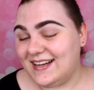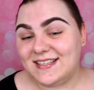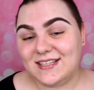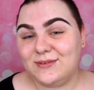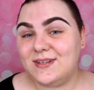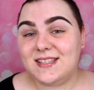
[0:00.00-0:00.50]

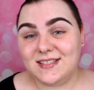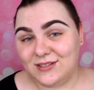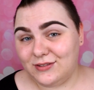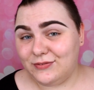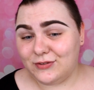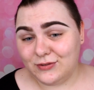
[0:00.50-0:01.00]
So it's
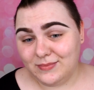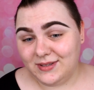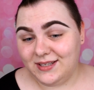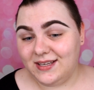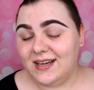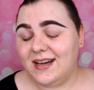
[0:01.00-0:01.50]
not for
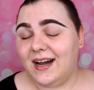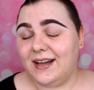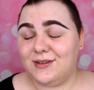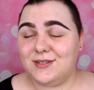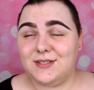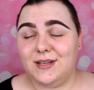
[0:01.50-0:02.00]
me.
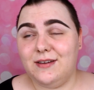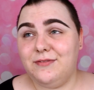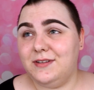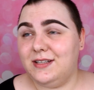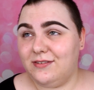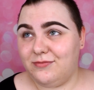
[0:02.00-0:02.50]
I also
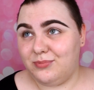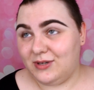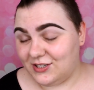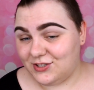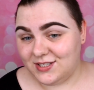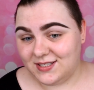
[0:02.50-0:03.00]
have enough
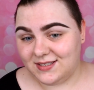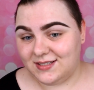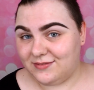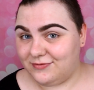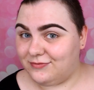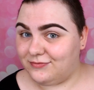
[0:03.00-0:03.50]
brushes
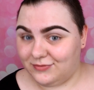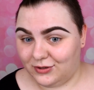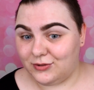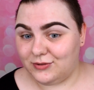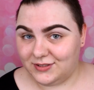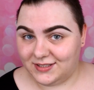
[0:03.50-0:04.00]

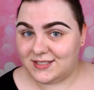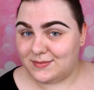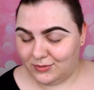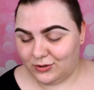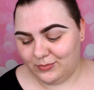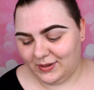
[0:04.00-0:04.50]
for
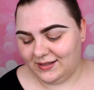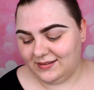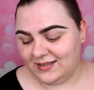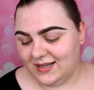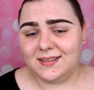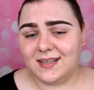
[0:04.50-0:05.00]
this moment.